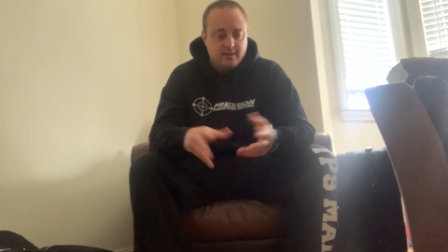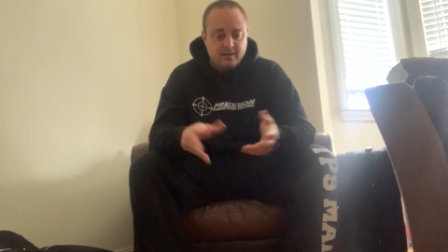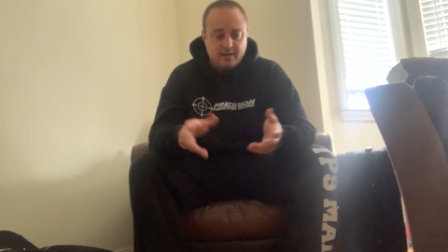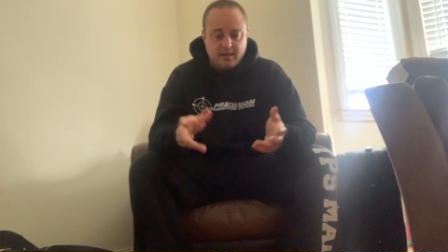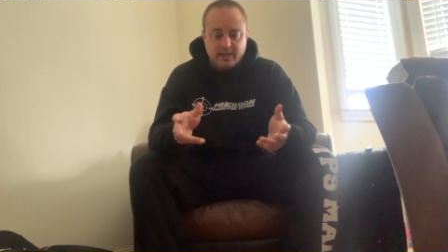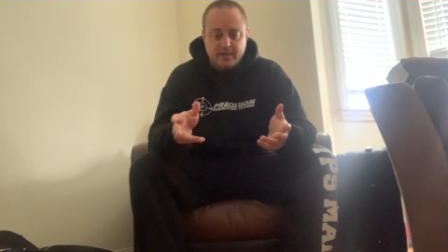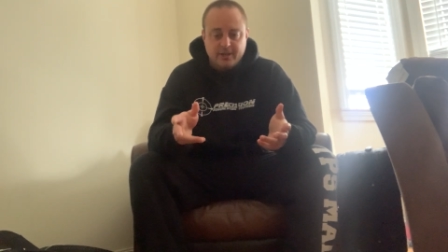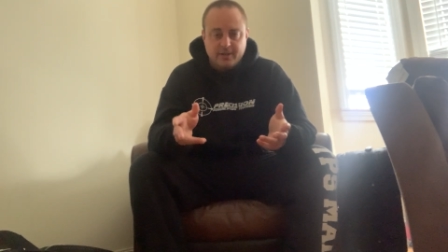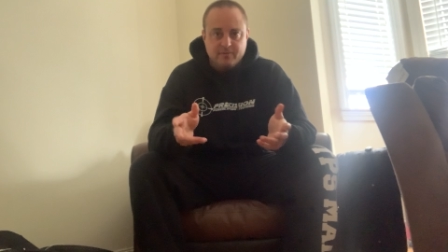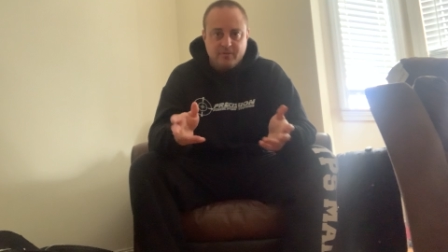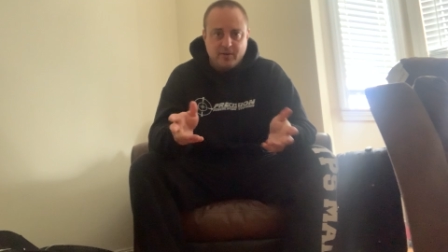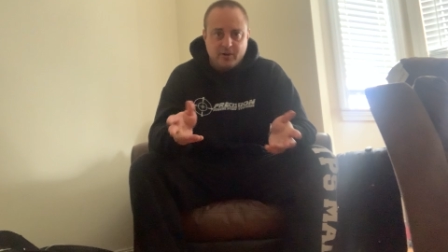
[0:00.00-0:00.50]

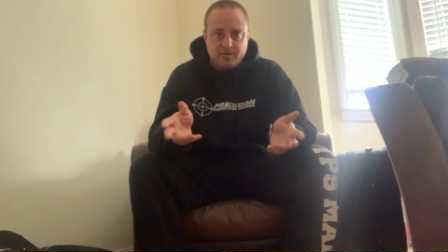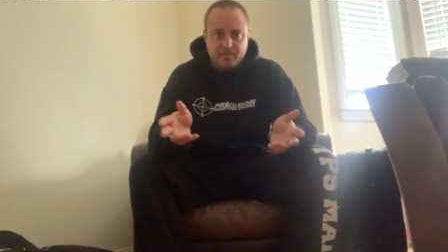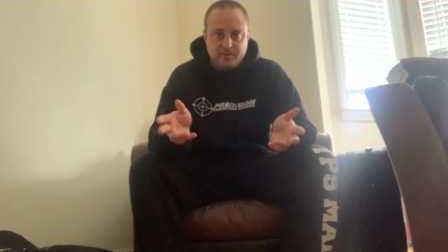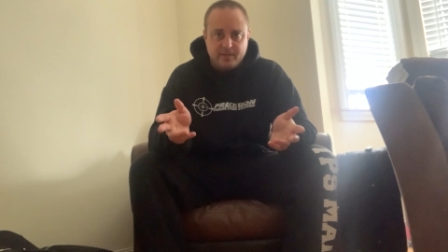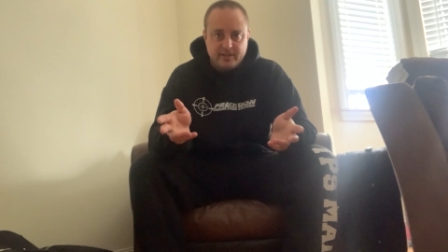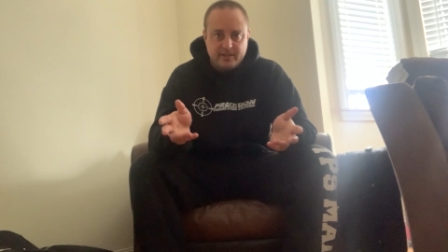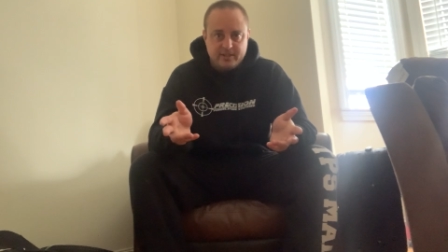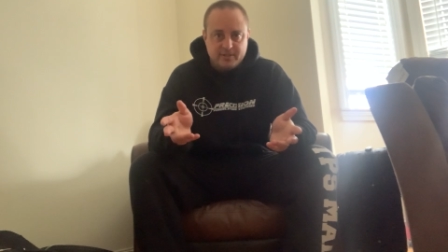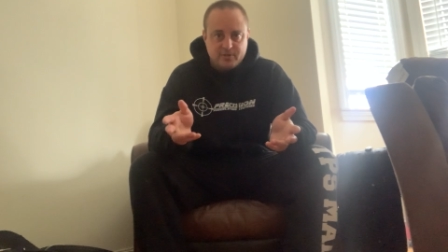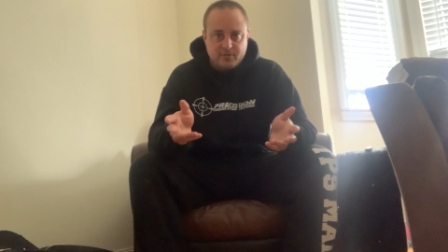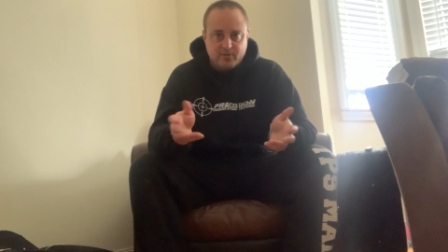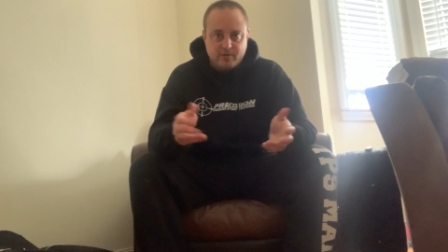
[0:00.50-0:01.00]
You can follow me
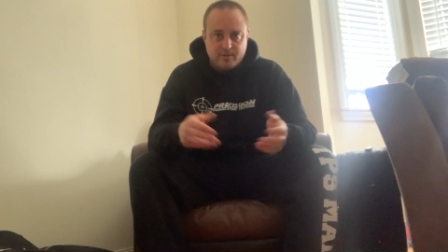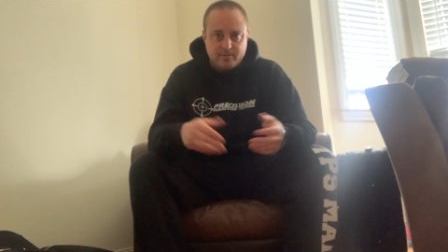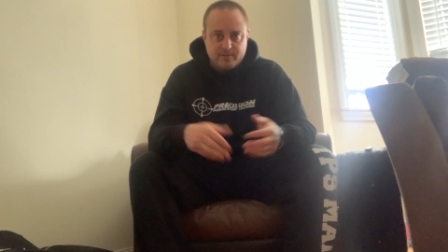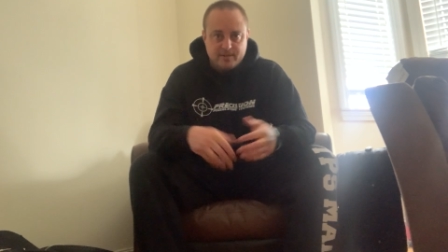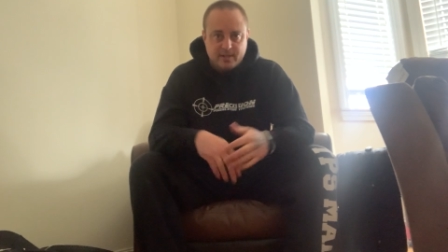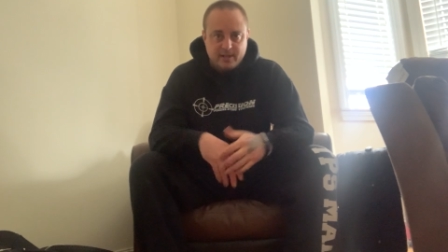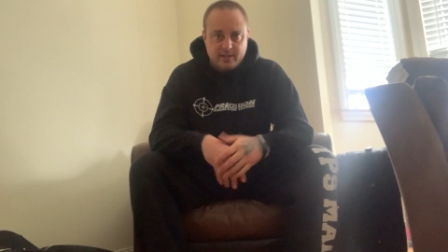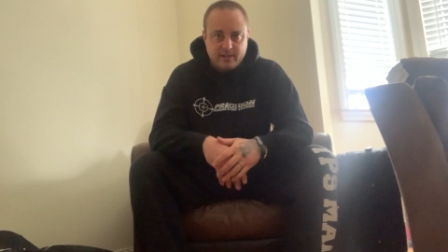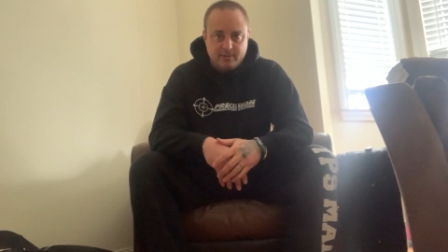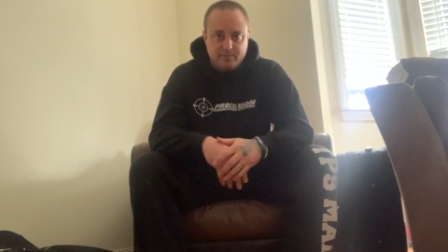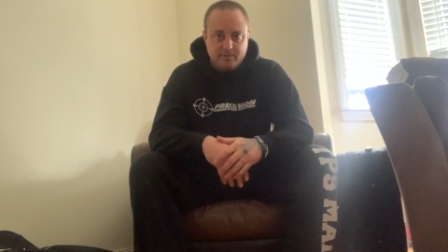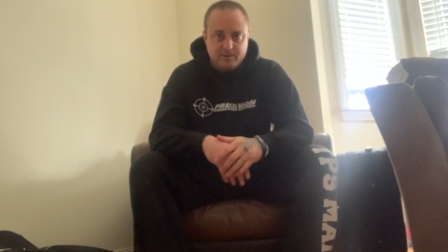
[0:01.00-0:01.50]
on Instagram
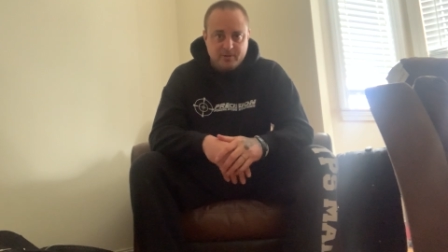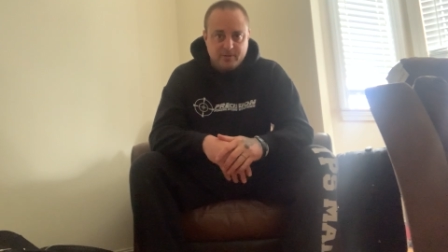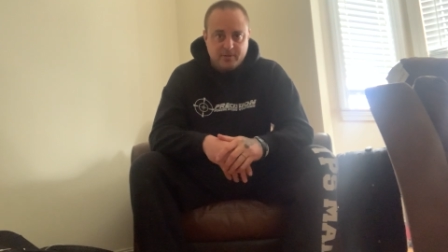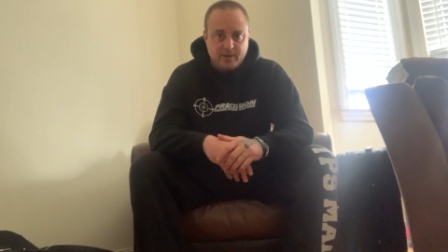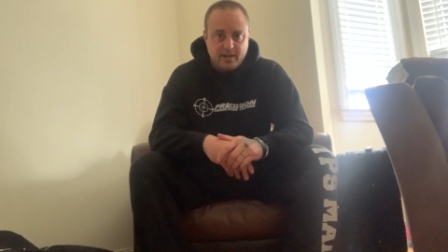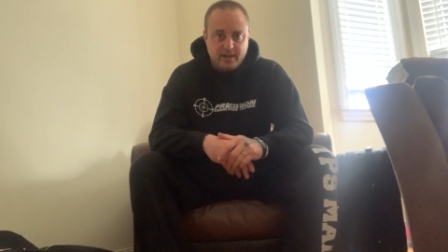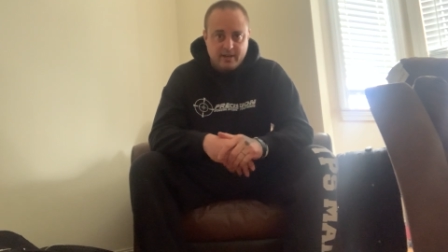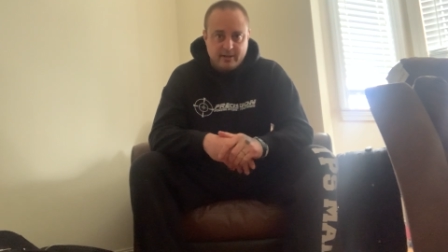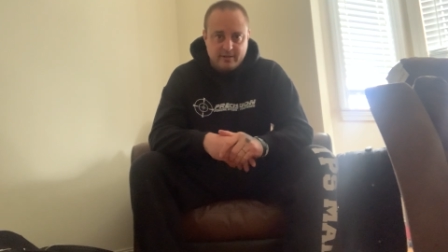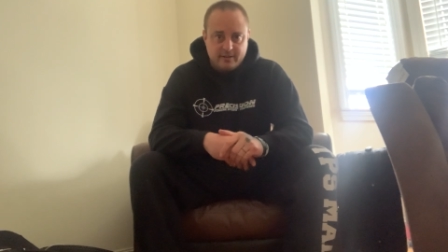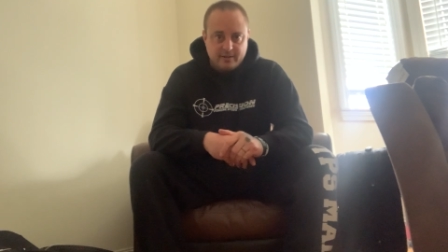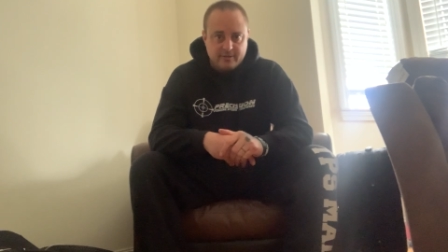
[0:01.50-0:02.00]
as
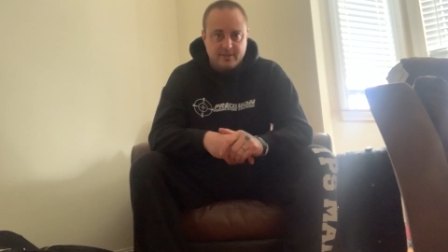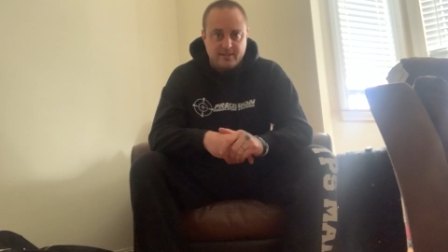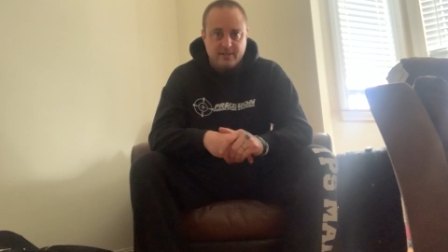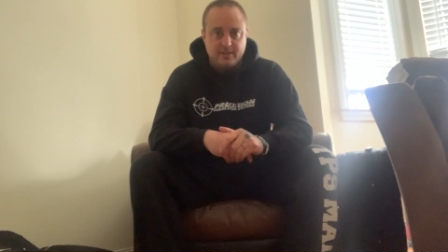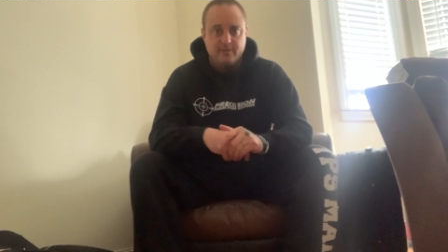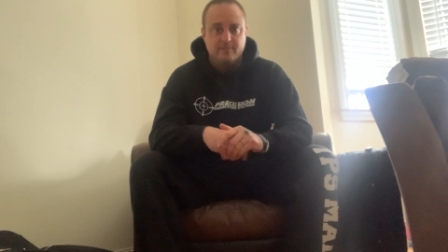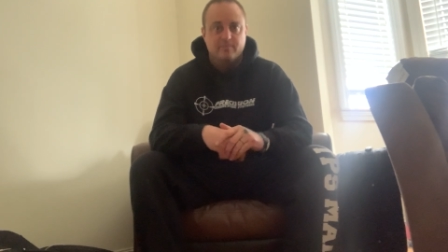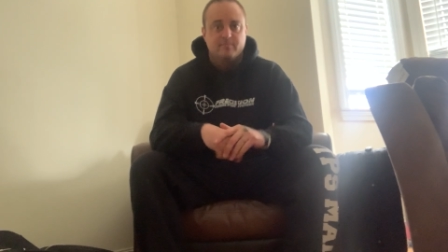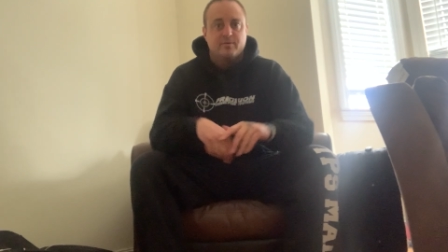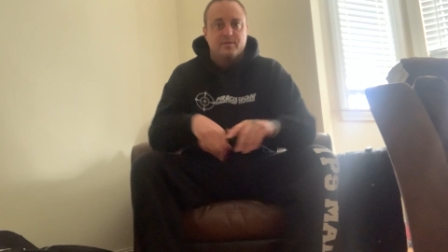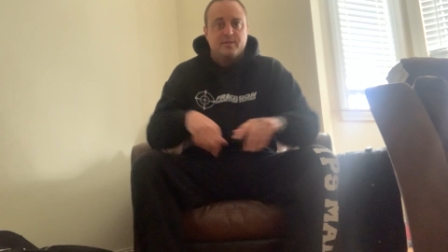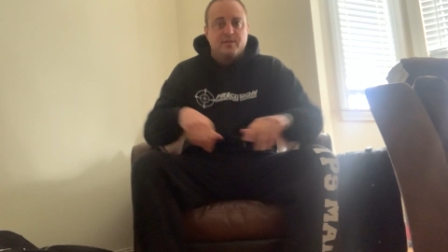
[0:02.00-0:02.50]
KWKN, our
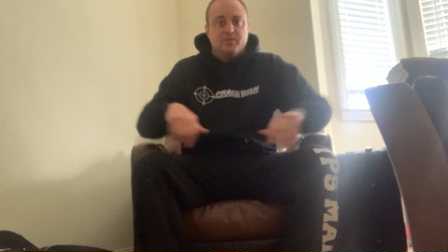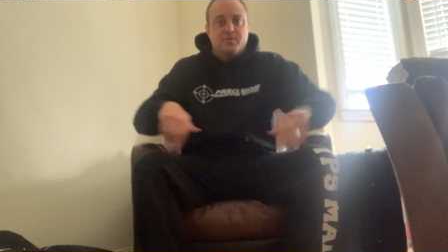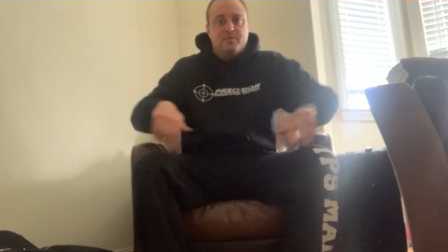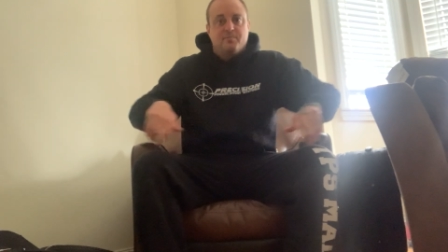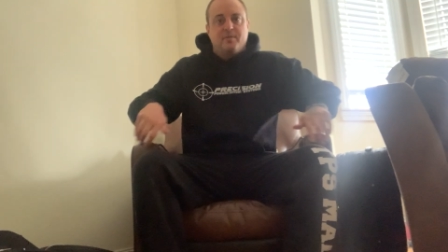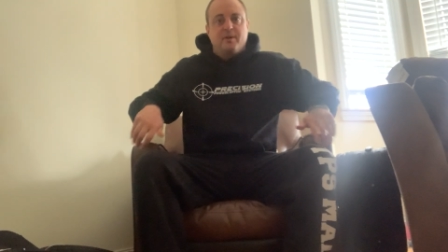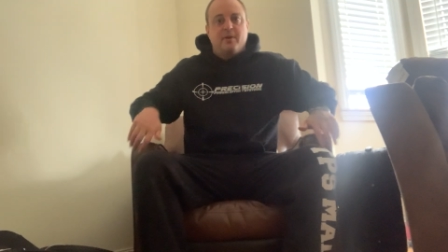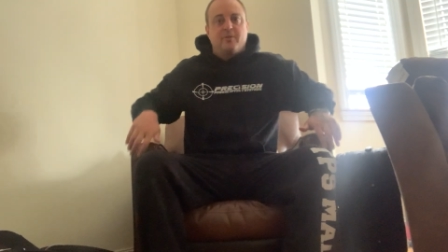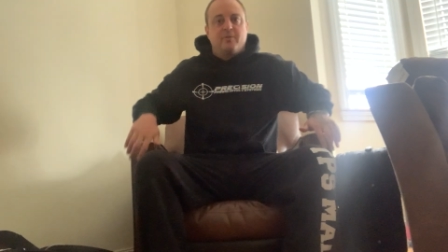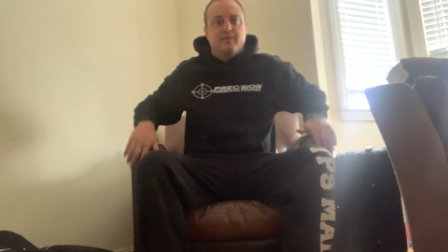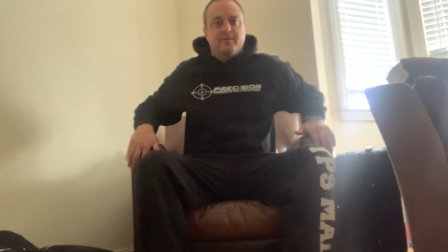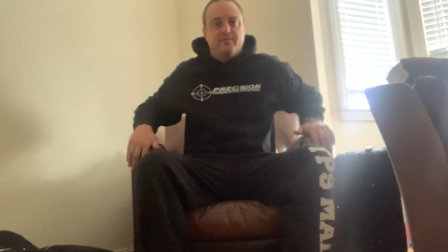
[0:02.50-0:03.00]
team, Precision
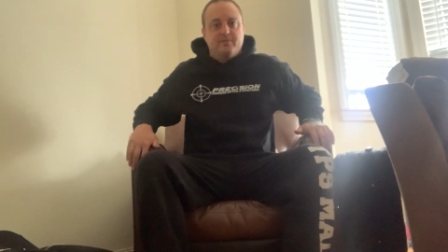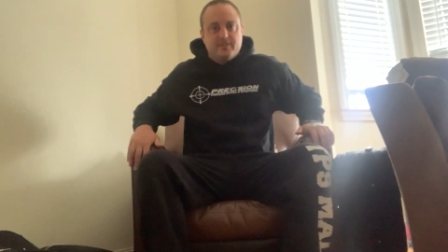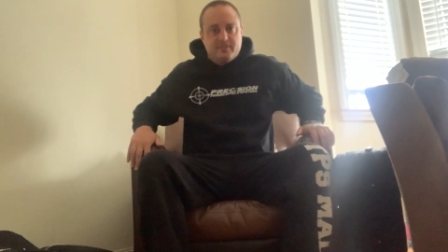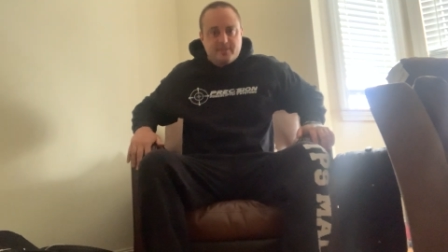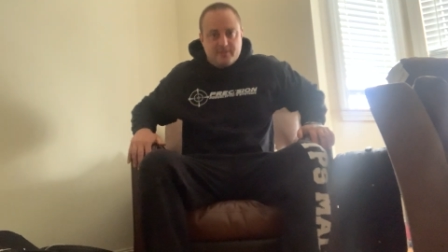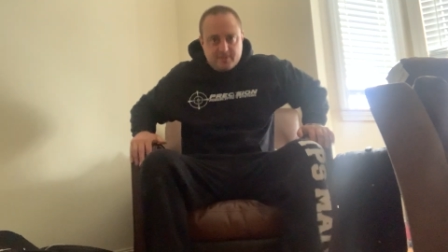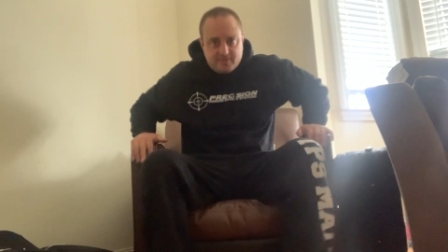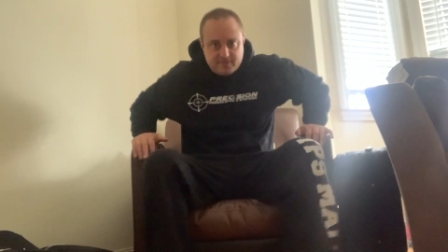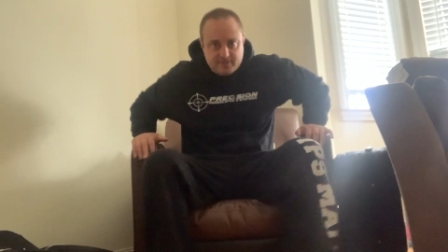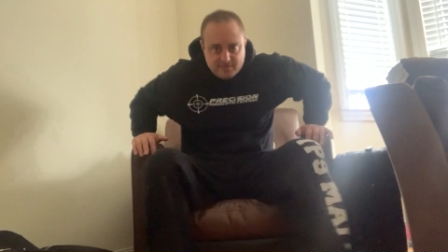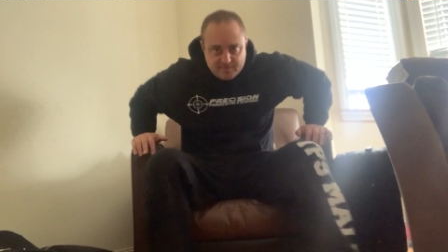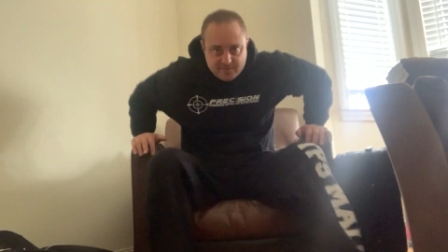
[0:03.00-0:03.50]
Powerlifting
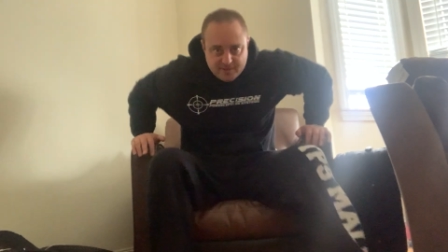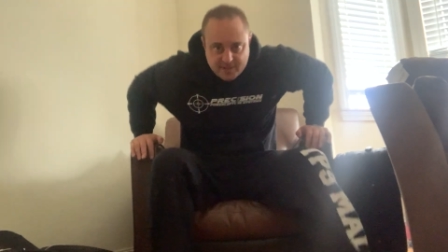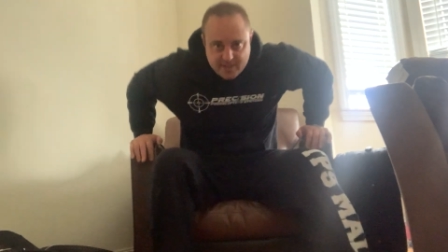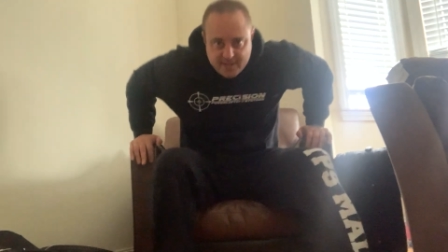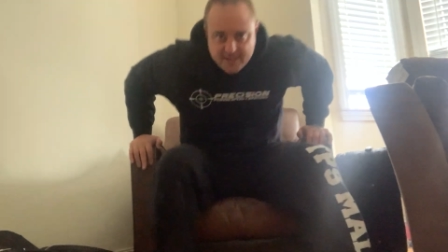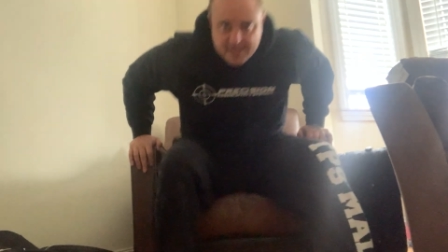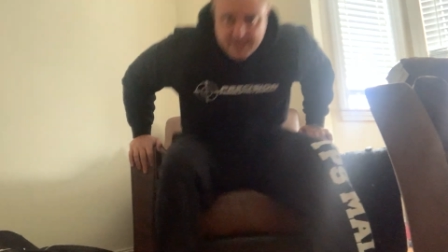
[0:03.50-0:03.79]
Systems.